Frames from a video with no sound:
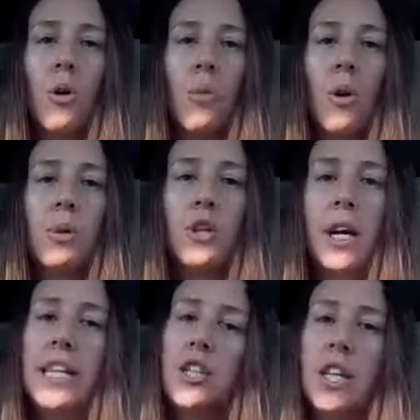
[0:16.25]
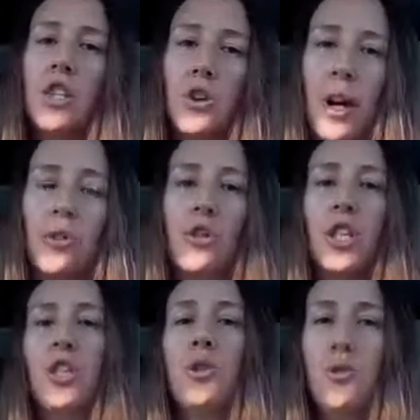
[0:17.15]
when we try to change our
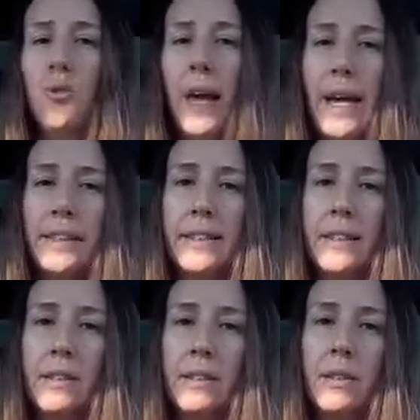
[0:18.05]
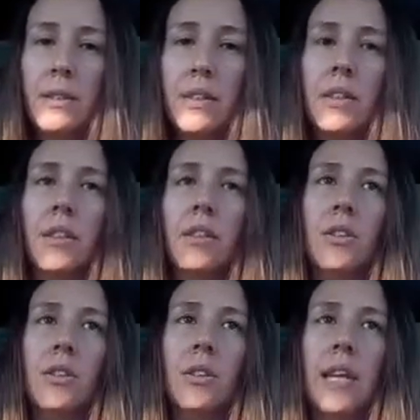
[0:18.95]
energy too fast,
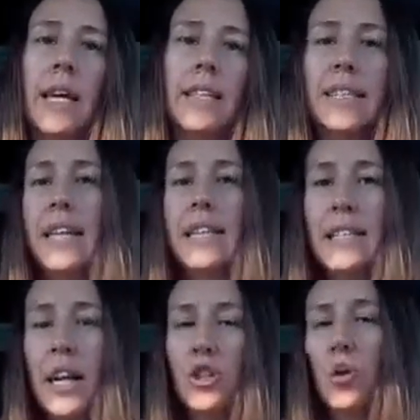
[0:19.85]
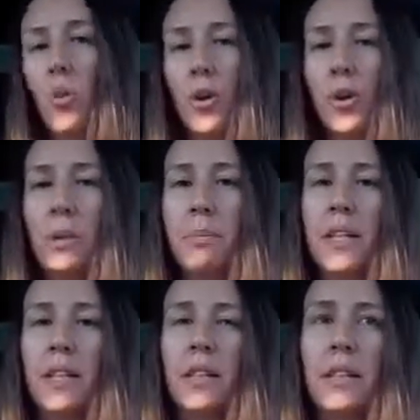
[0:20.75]
it tends not to work
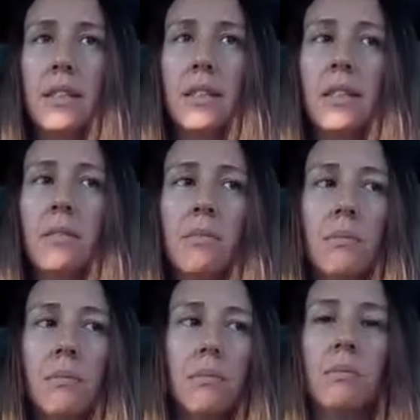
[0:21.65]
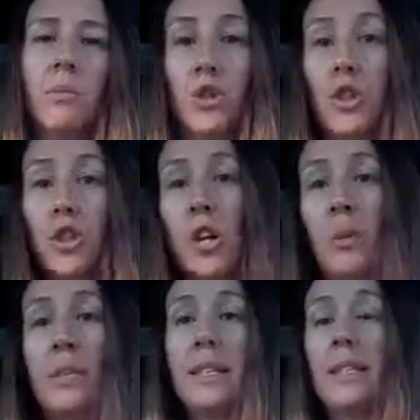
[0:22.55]
because we're just trying
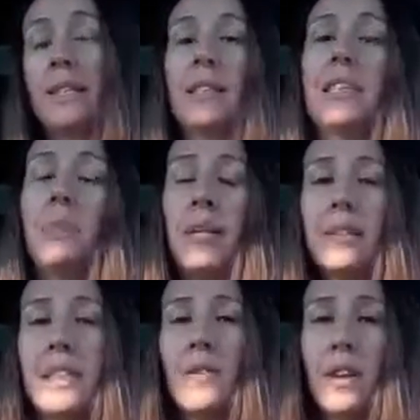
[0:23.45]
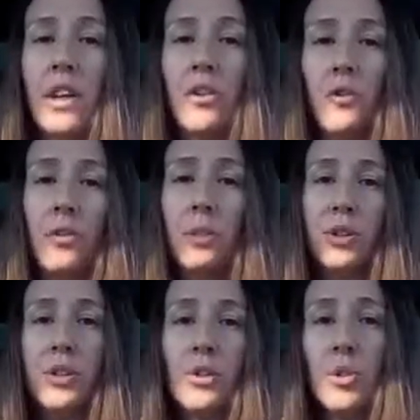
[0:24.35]
to exist in a space that's very
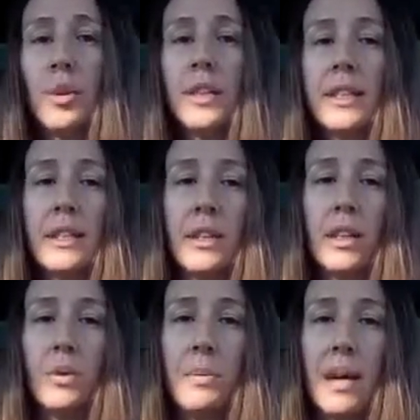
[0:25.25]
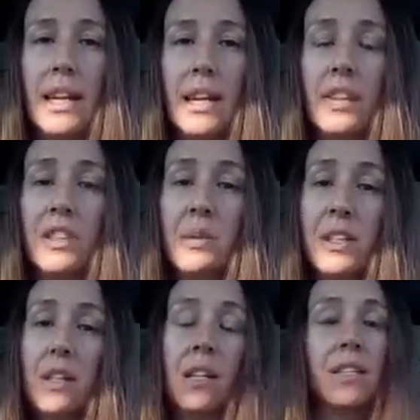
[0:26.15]
unfamiliar to us. We might not have
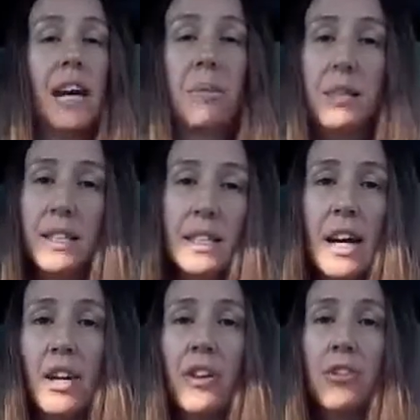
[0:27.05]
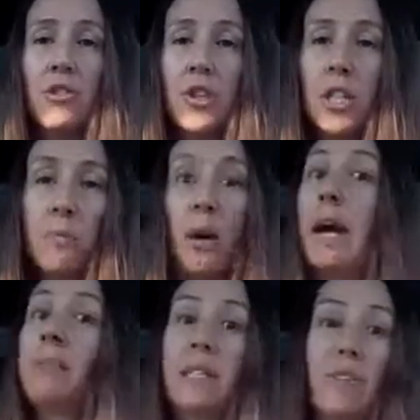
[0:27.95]
spent a lot of time in this higher energy,
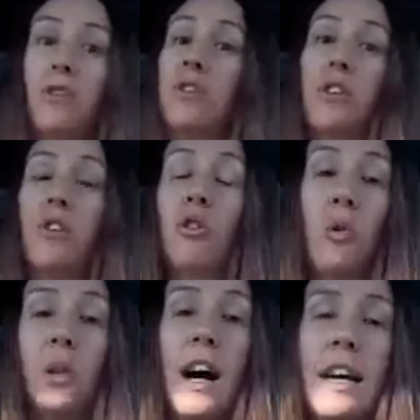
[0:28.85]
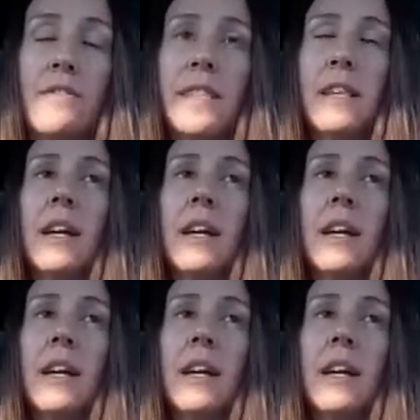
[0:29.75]
perhaps ever in our whole lives.